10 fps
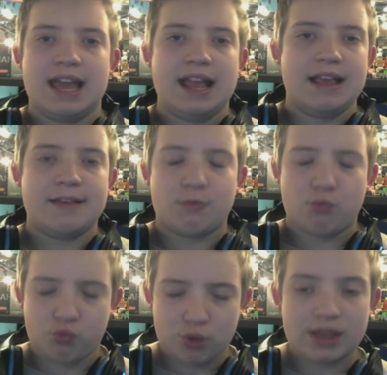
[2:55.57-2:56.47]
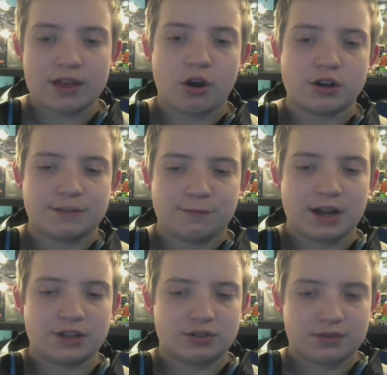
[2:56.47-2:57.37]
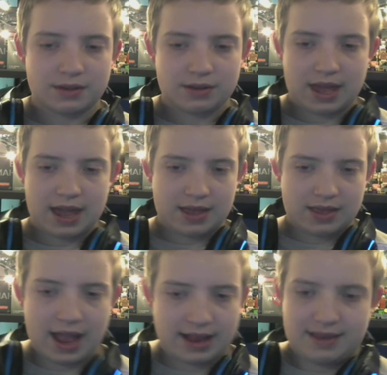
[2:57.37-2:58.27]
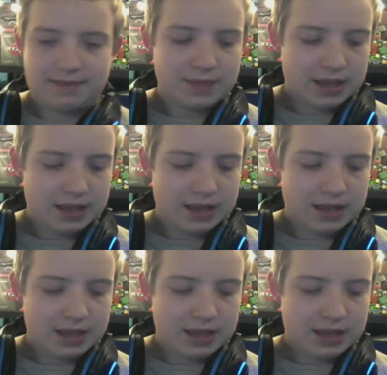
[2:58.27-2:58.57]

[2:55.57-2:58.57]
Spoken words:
It is really hard to find any.